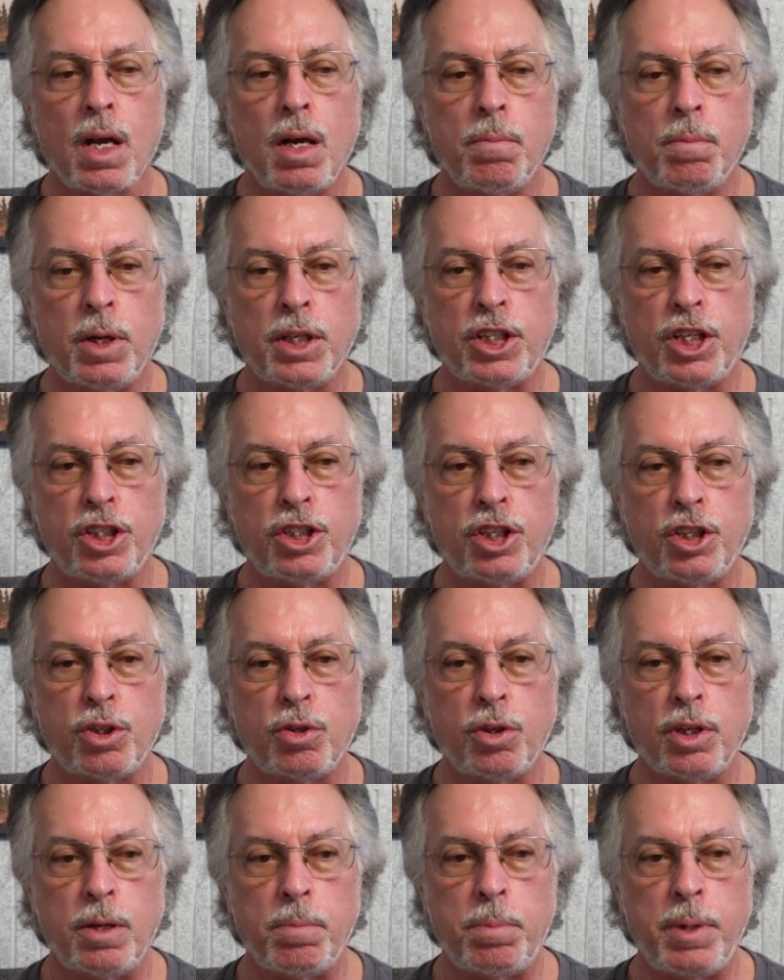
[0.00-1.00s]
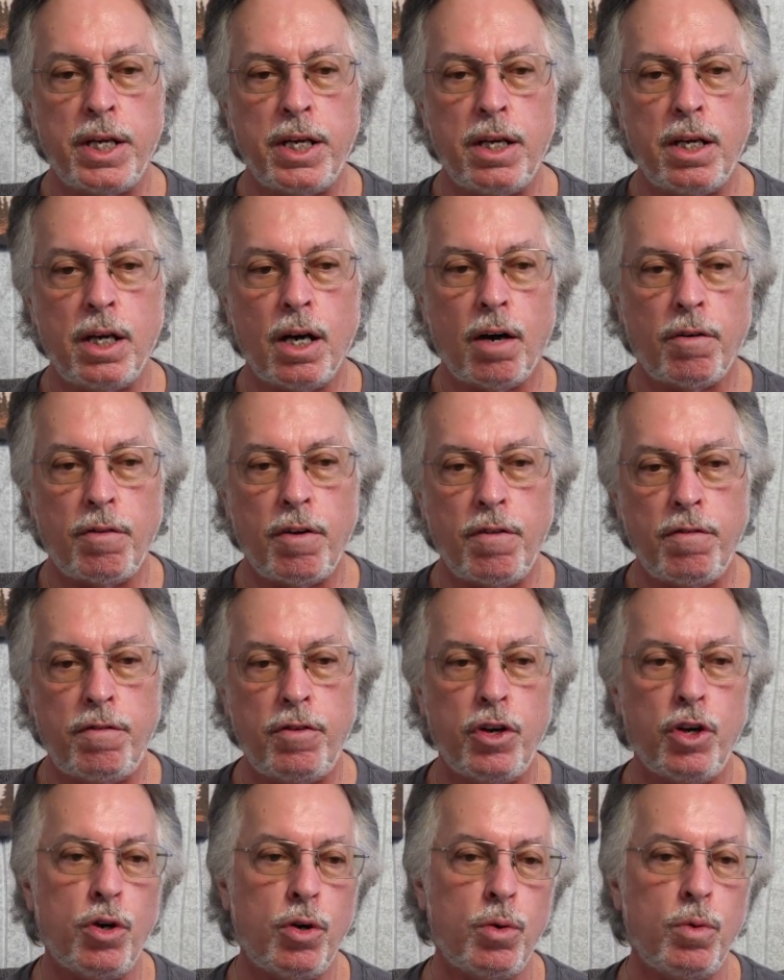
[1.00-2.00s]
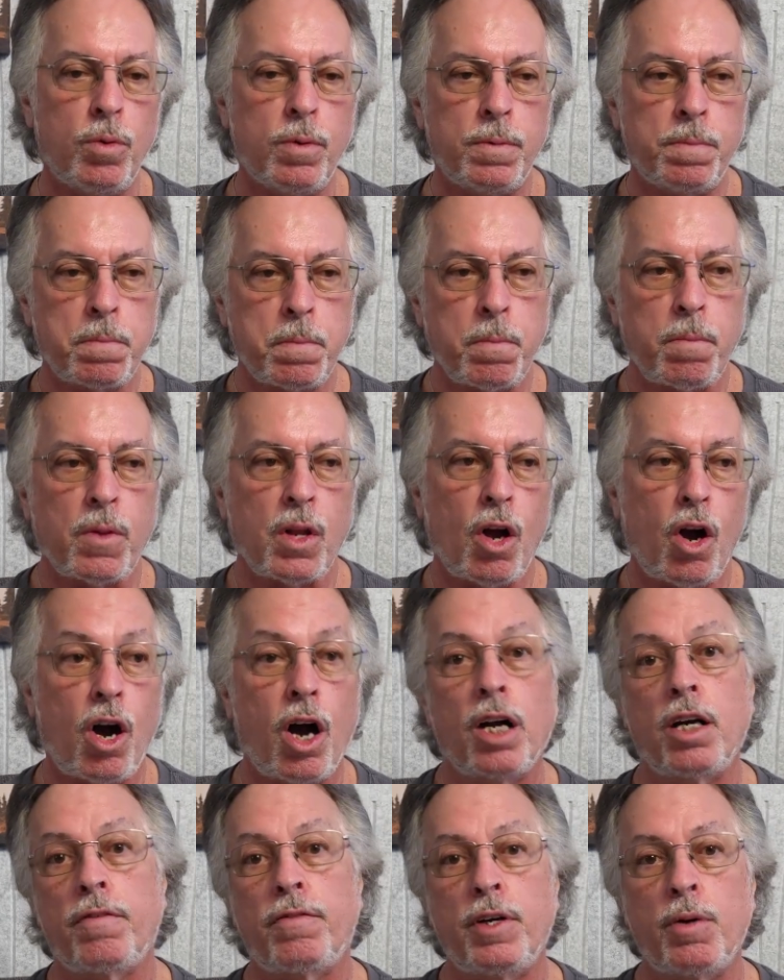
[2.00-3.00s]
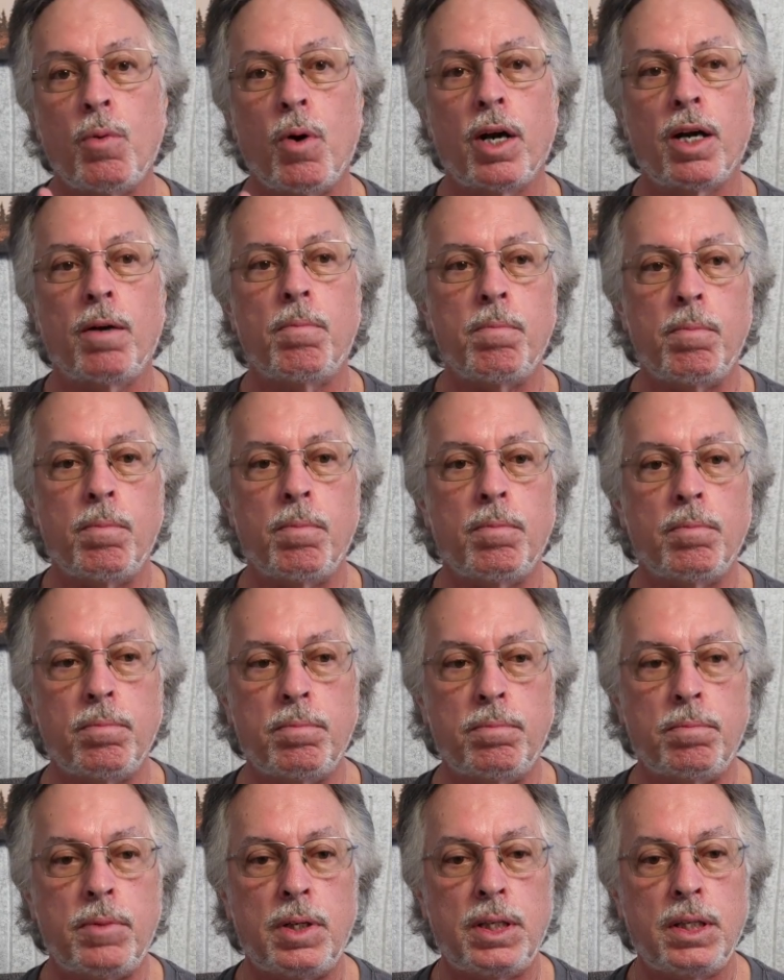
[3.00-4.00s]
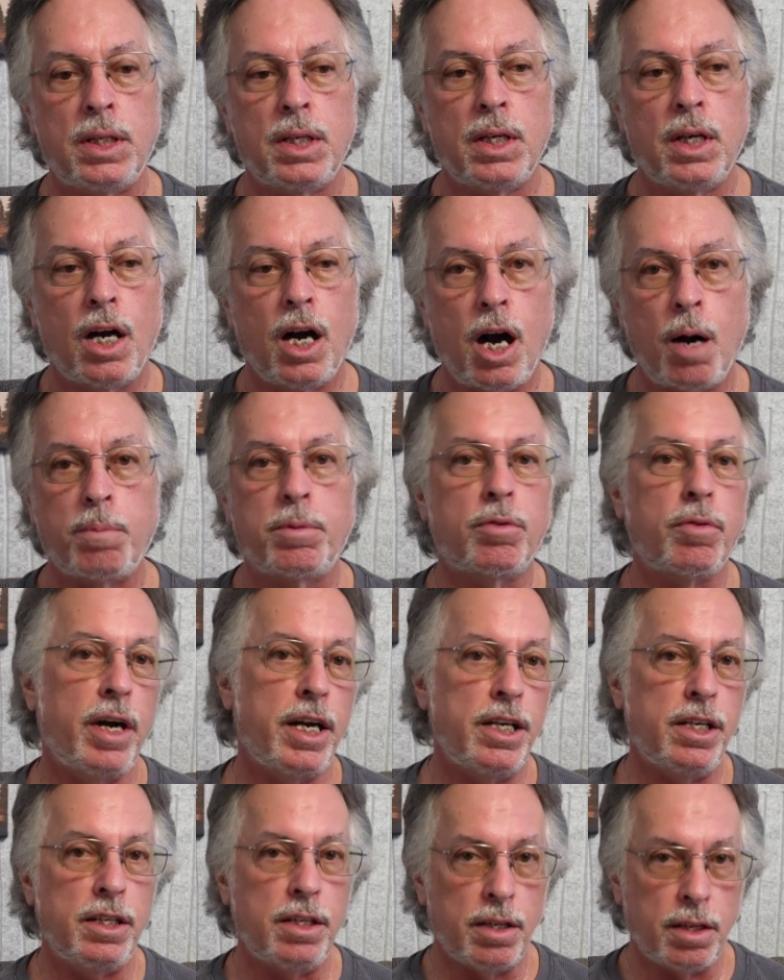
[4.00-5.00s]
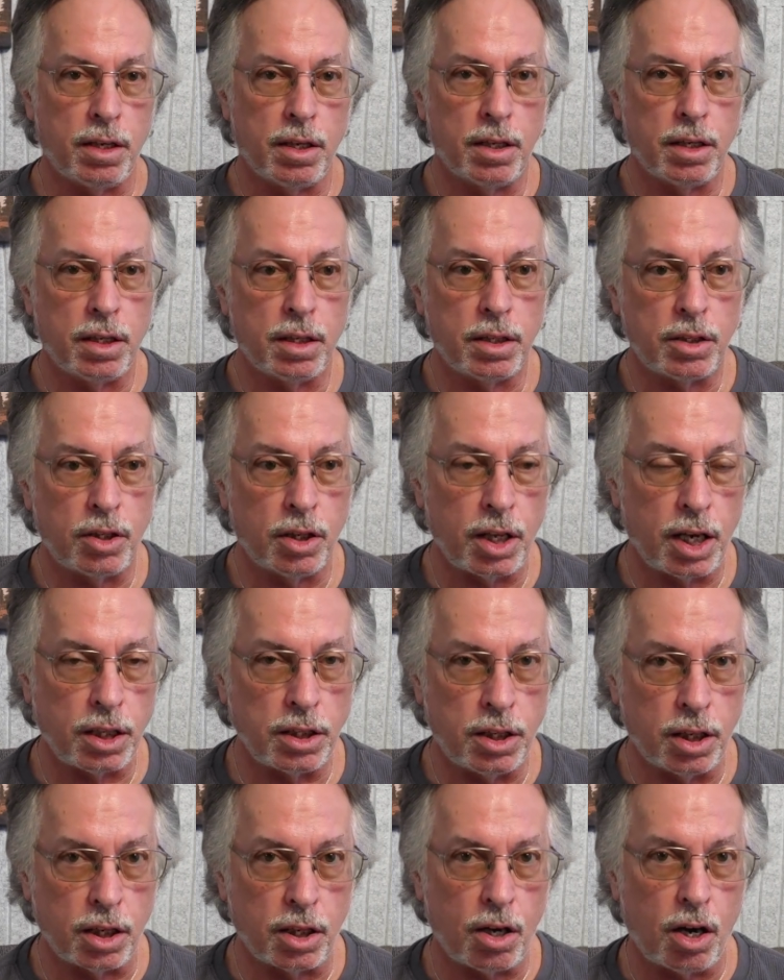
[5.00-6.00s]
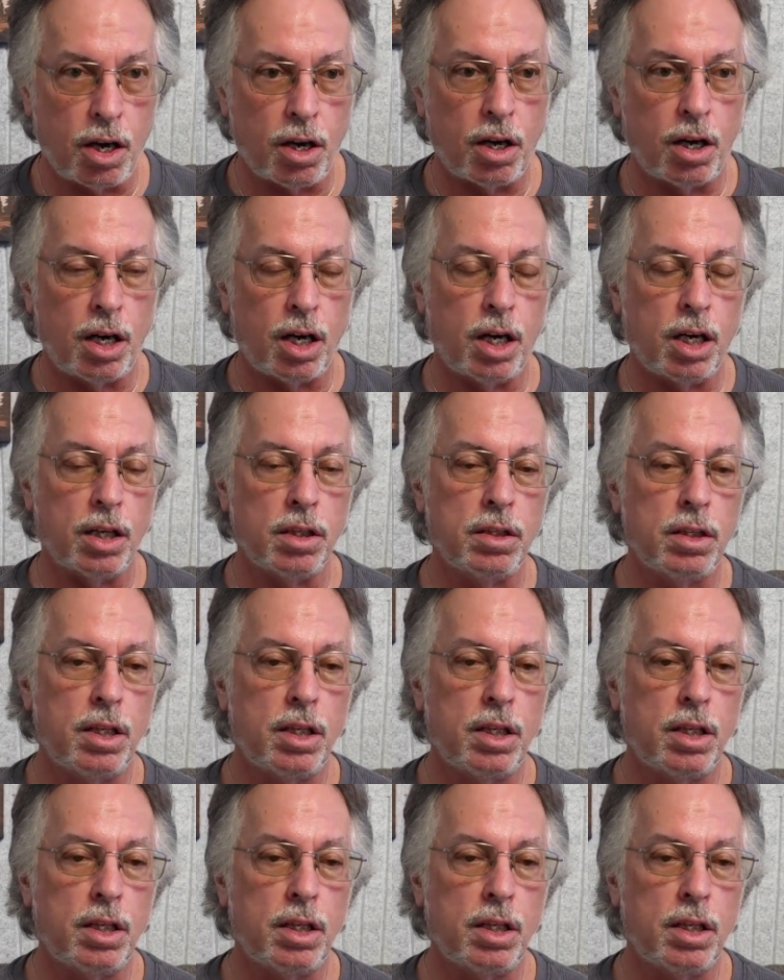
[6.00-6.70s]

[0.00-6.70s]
But this is going to be a review on if you want to upgrade your car,